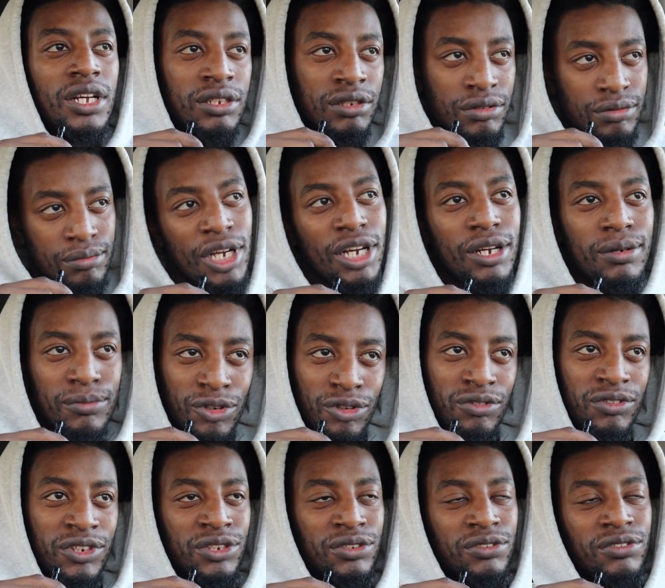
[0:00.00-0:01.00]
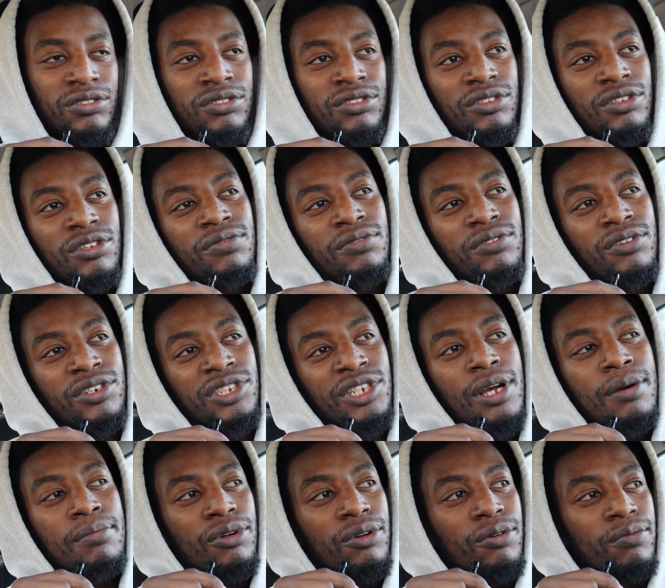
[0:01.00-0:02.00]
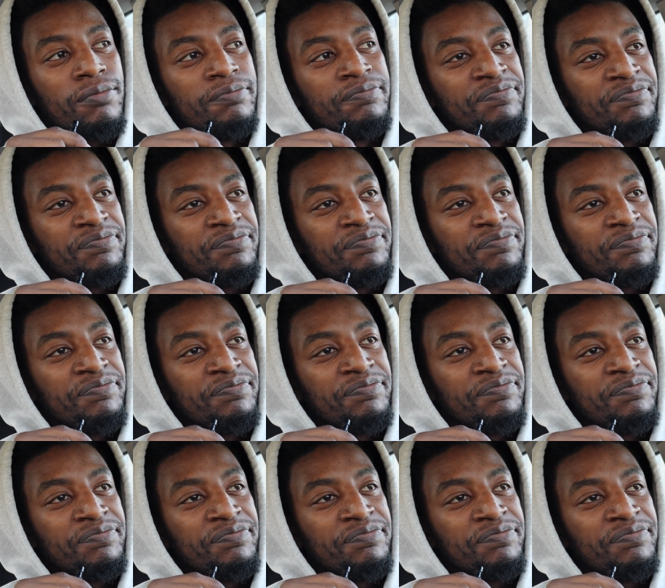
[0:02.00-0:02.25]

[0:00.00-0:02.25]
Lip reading: to make more resource. So for example,